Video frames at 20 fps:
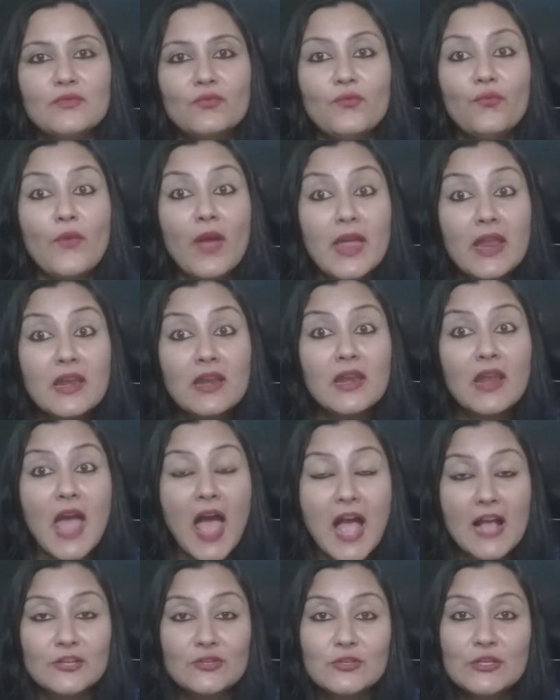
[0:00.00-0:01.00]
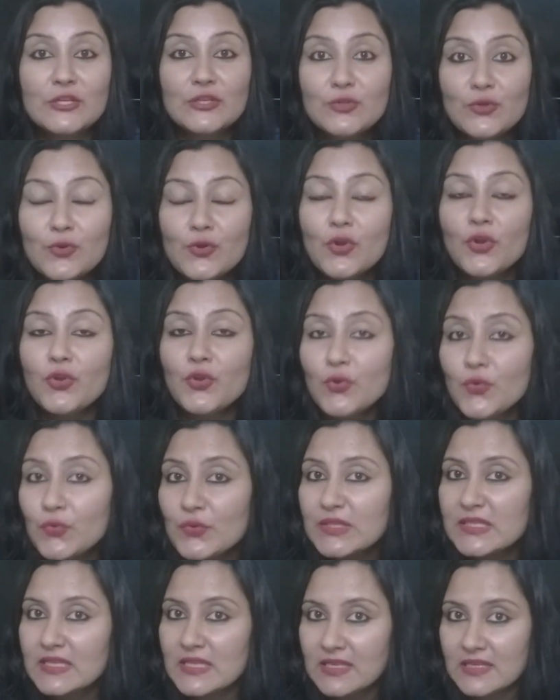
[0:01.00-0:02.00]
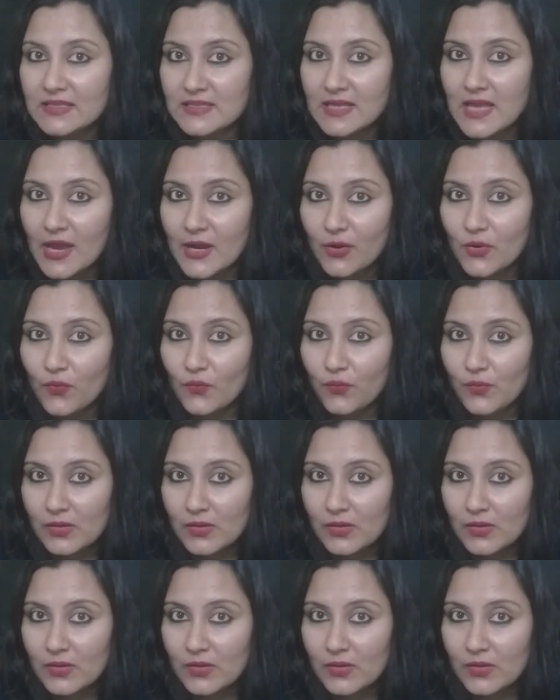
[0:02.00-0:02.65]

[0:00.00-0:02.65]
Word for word: when actually do you use these kind of